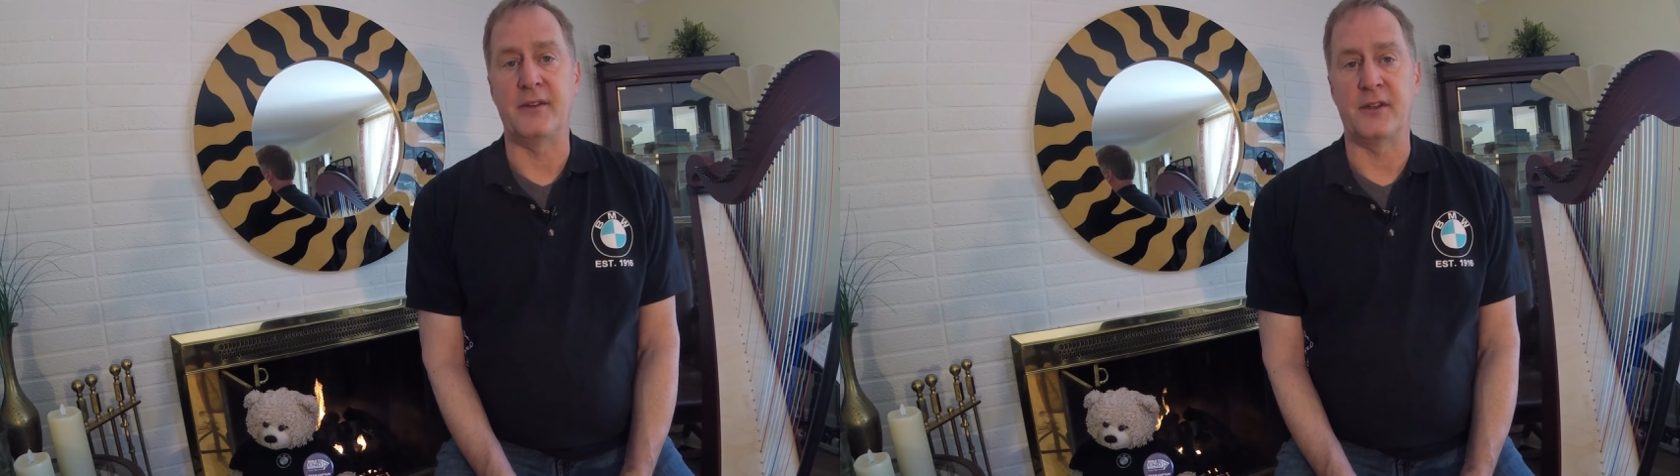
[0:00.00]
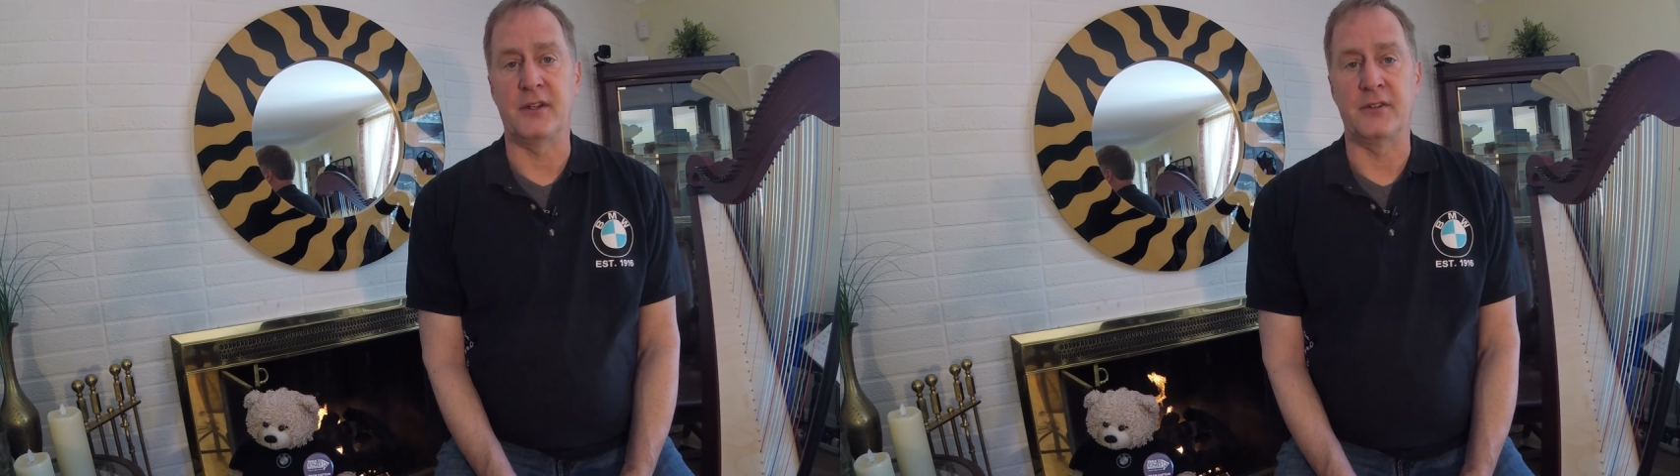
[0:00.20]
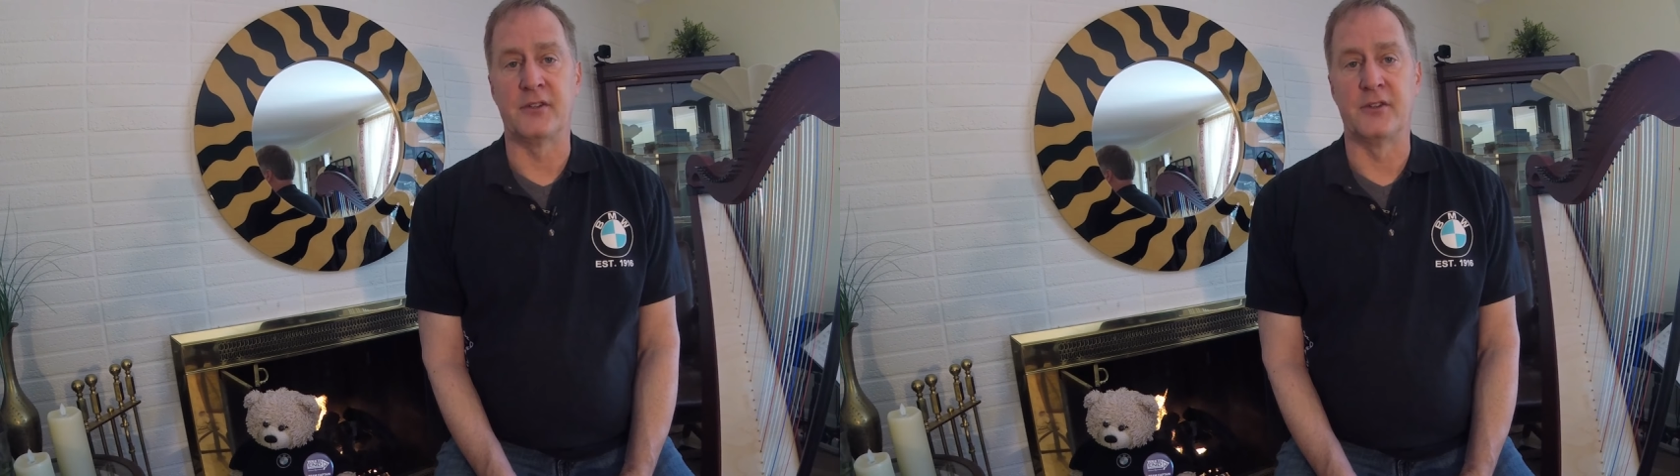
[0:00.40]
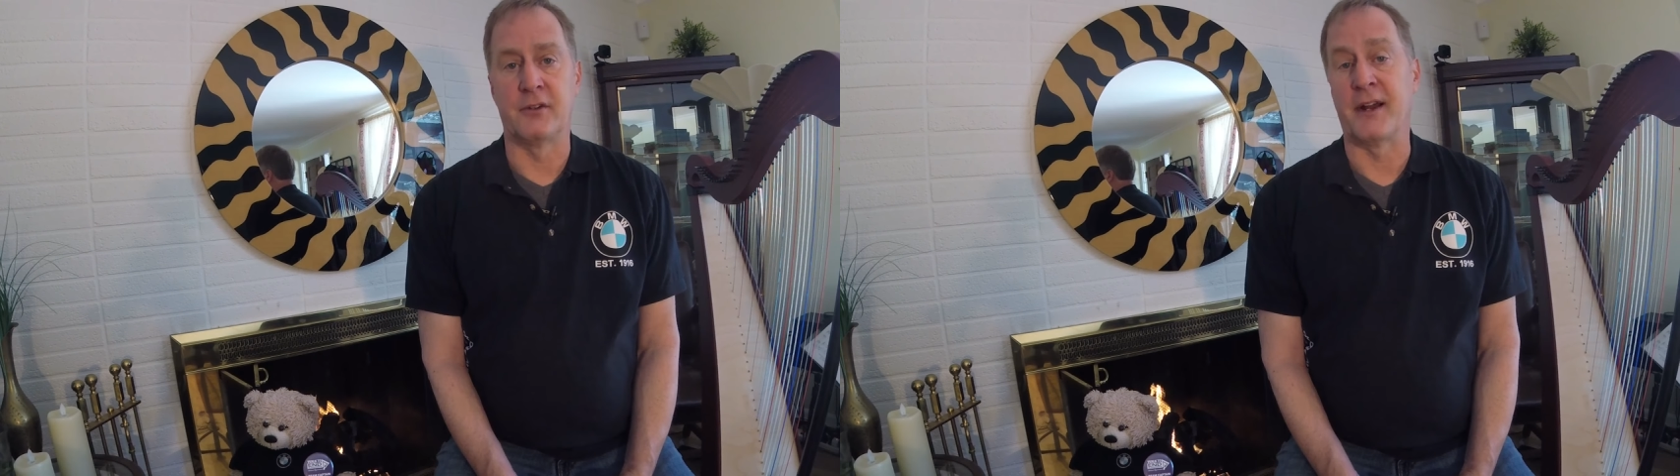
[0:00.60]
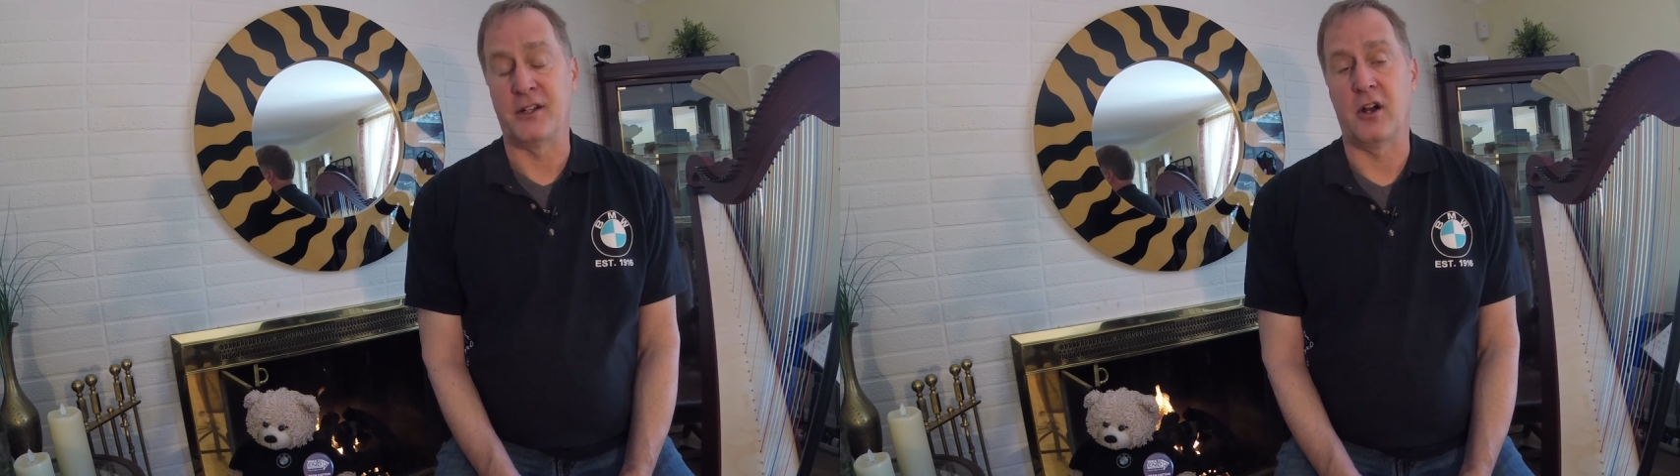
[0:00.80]
the
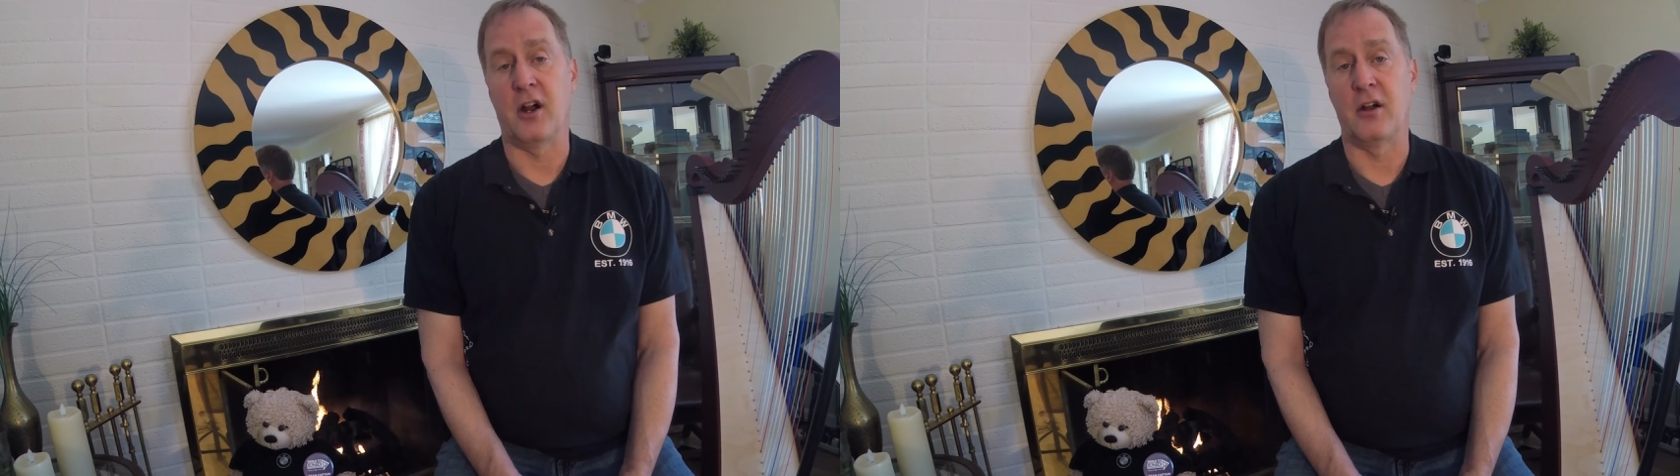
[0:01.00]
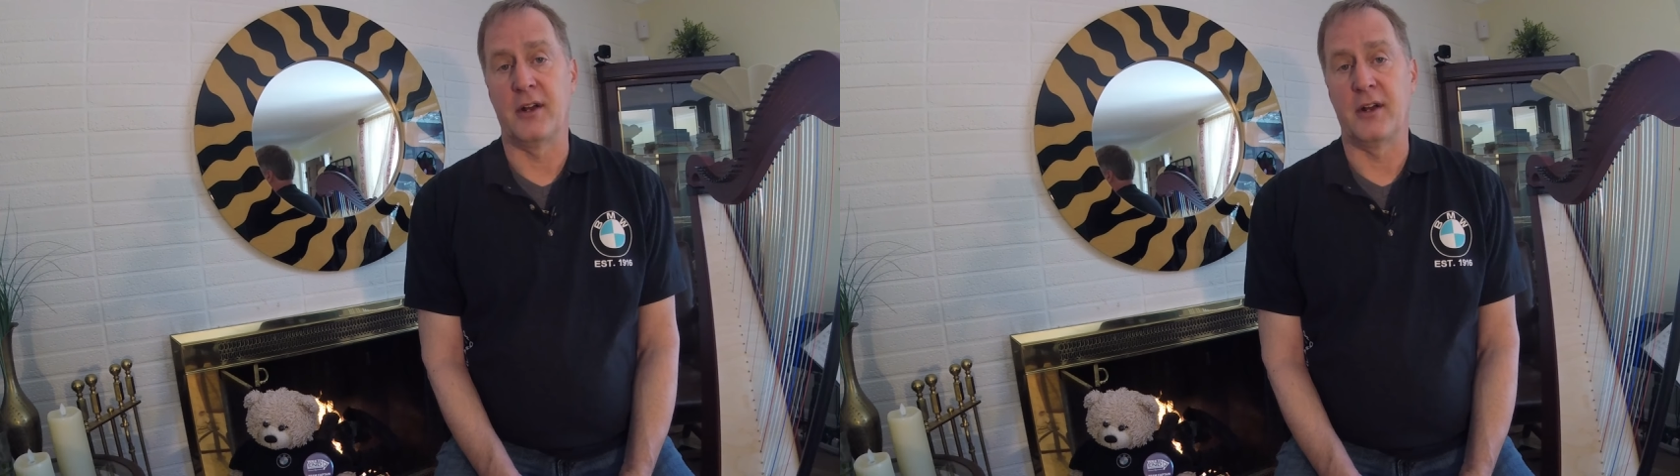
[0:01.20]
right car